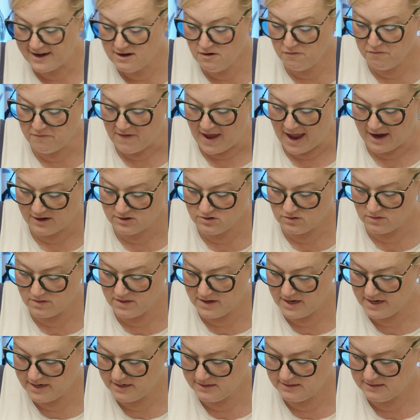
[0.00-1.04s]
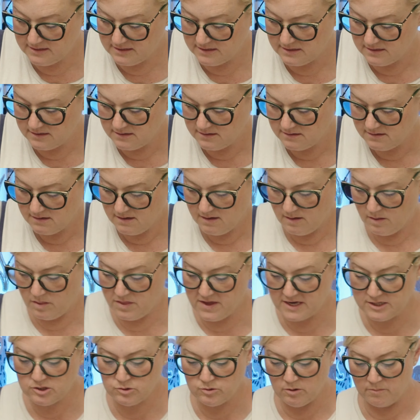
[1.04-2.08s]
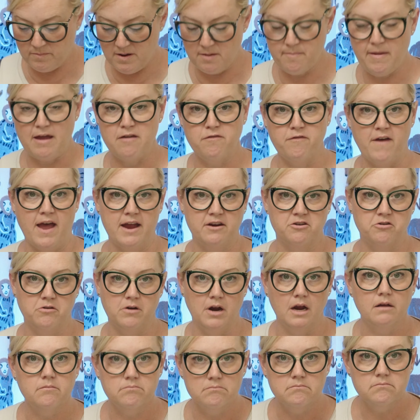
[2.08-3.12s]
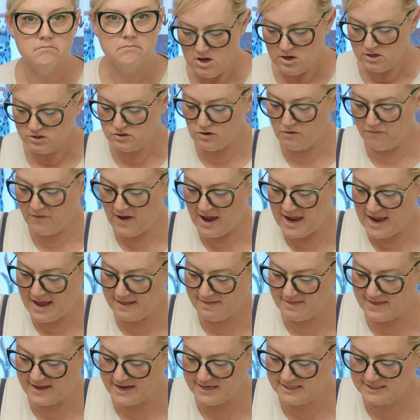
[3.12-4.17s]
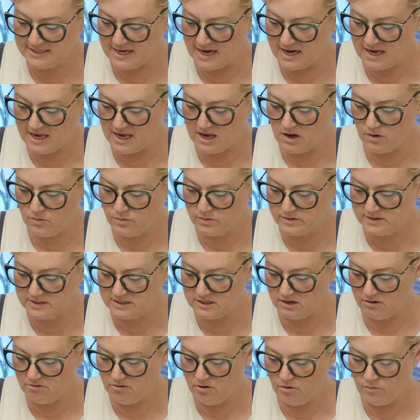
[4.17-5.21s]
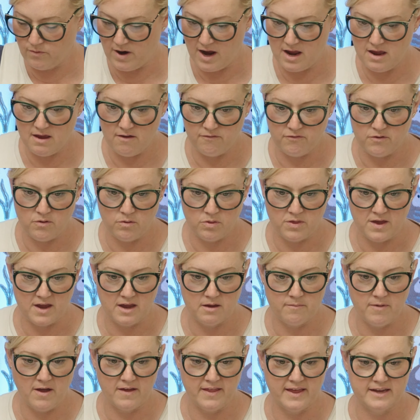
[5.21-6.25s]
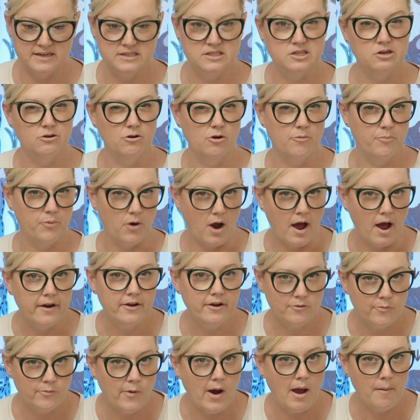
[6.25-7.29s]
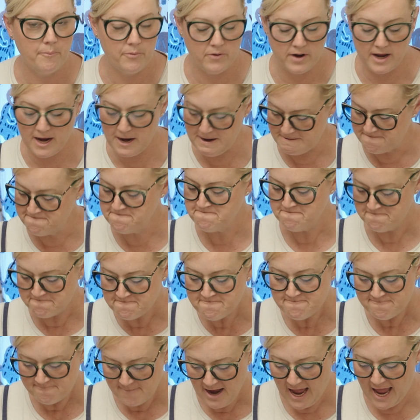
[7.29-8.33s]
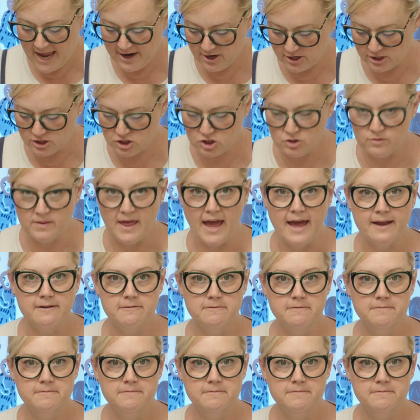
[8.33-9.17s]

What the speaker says: to factor these, this would be my factoring. So if I had this equals 0, right? If you're thinking about zero product property, I could do that.